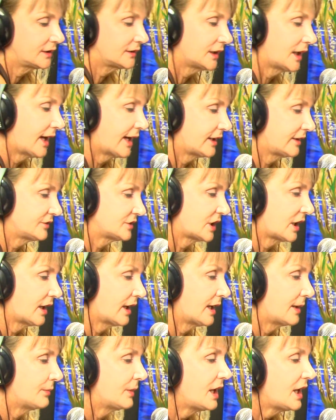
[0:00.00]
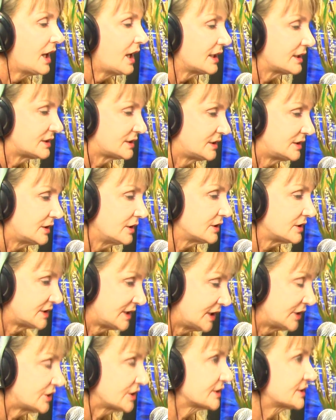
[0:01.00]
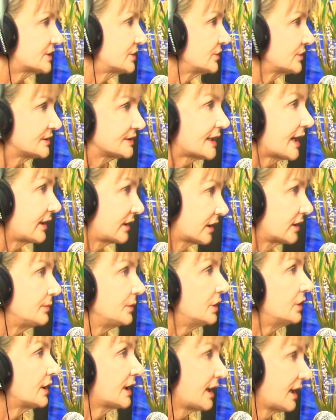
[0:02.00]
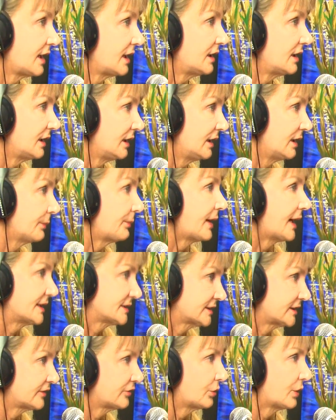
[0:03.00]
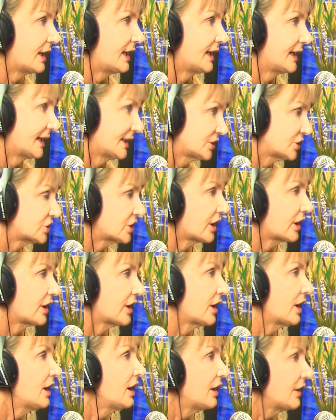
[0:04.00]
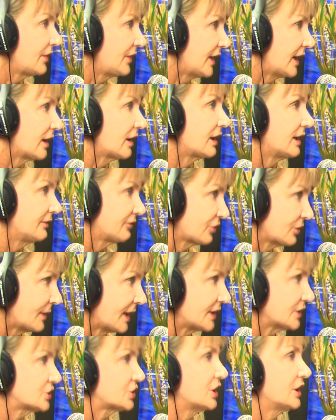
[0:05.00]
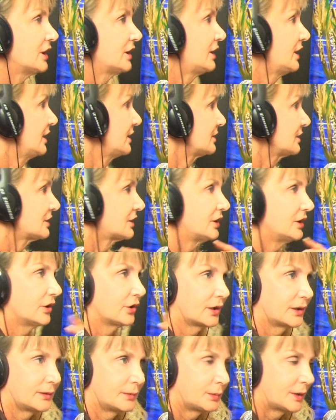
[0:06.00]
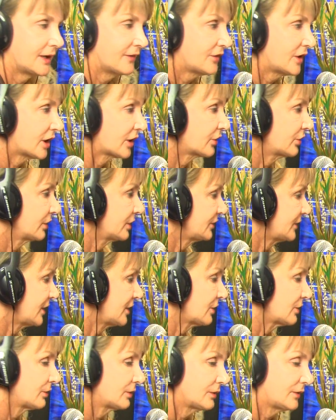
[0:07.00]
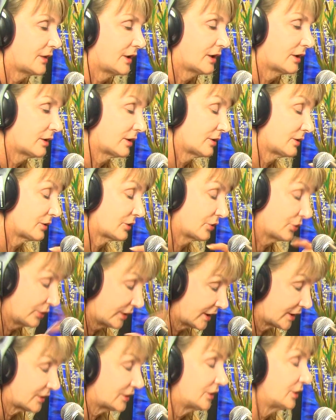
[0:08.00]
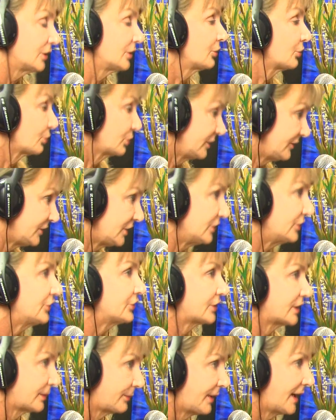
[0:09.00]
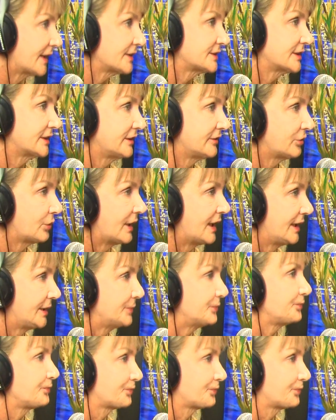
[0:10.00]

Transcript: a lot of time teaching students how to communicate in a positive way and share their information, and give their critical reviews in a positive way.